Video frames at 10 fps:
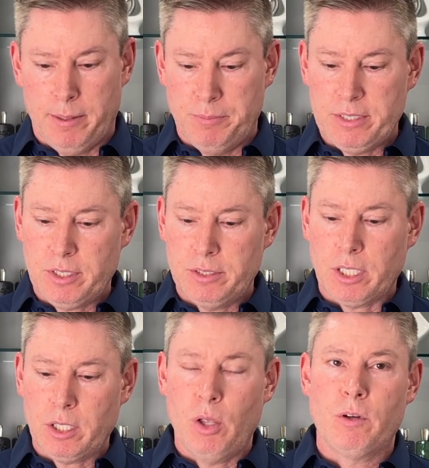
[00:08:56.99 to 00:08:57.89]
This is a
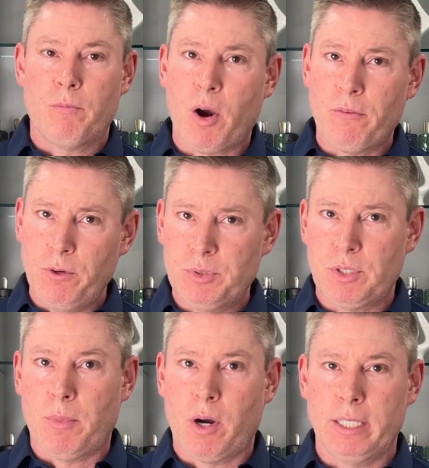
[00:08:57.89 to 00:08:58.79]
clone of Parfums de
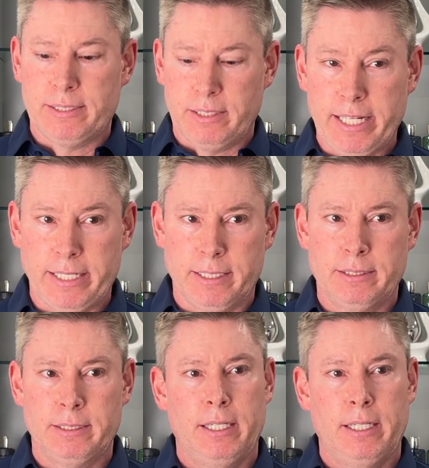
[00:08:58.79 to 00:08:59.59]
Marly's Leighton,